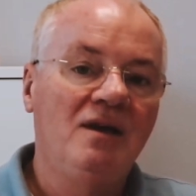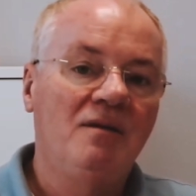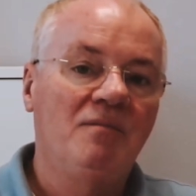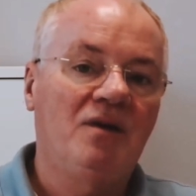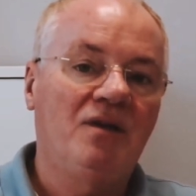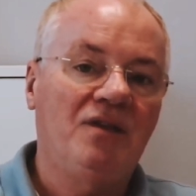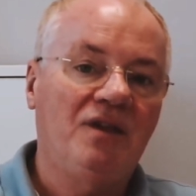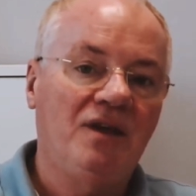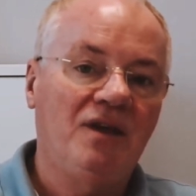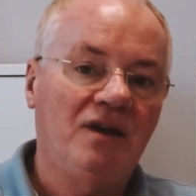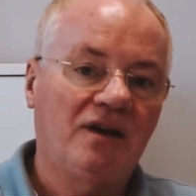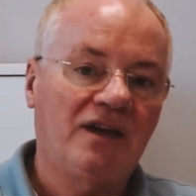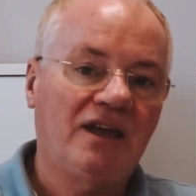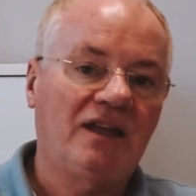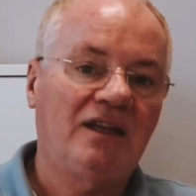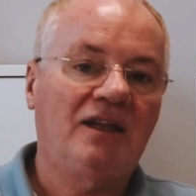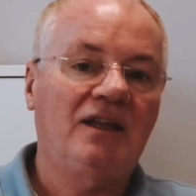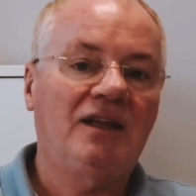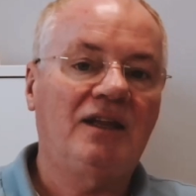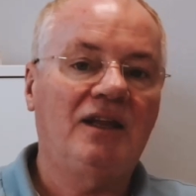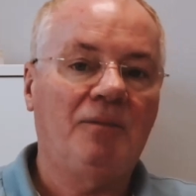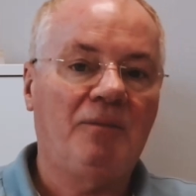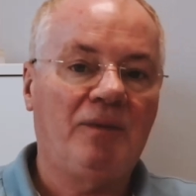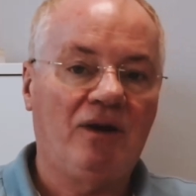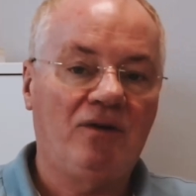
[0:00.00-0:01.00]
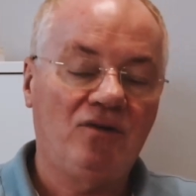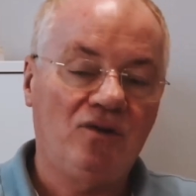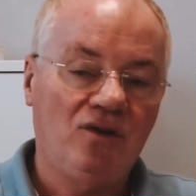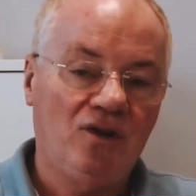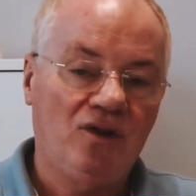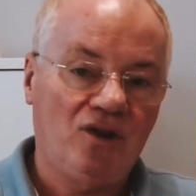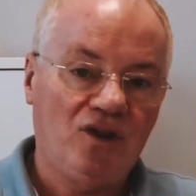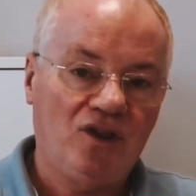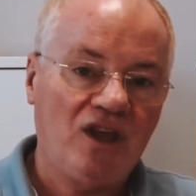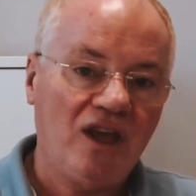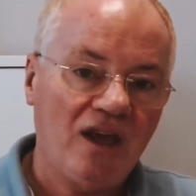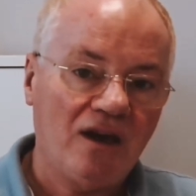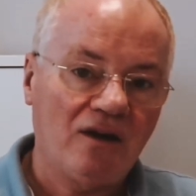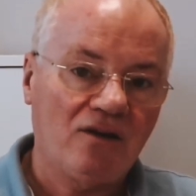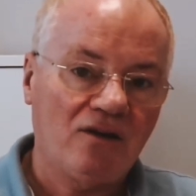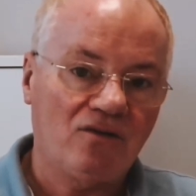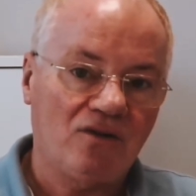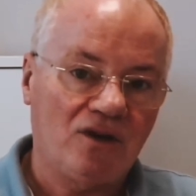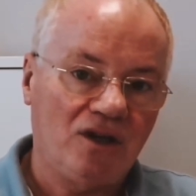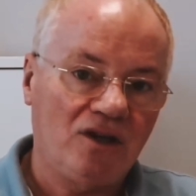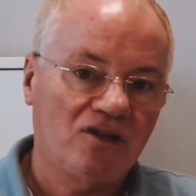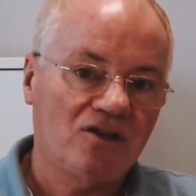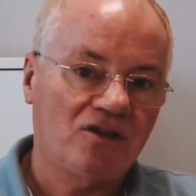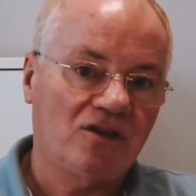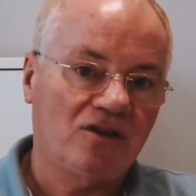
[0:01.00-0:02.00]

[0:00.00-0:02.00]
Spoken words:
but they're getting the amount that they agreed,